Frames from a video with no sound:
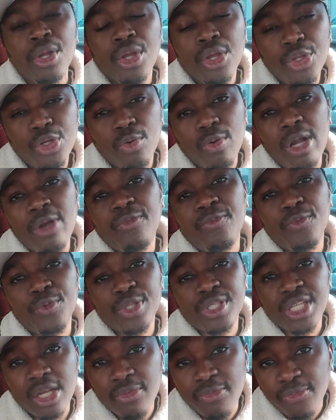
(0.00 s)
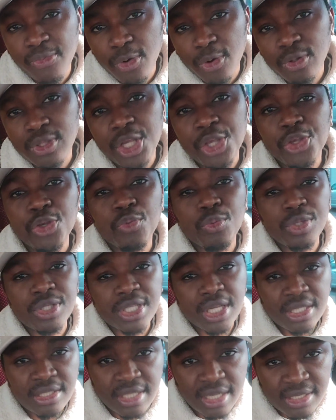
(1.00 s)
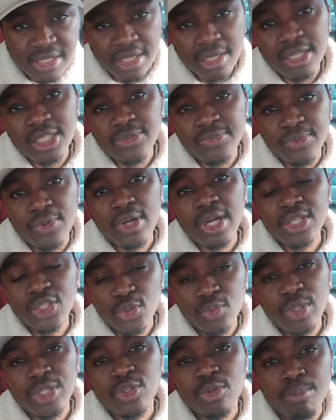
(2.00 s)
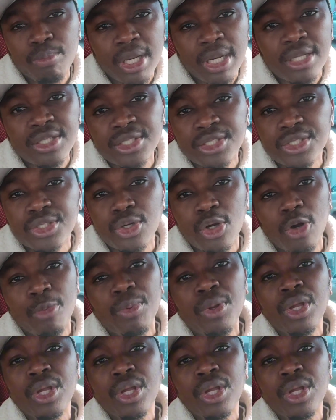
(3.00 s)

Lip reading: your wife will take 4, then you will take tax class 4 as well to balance it up.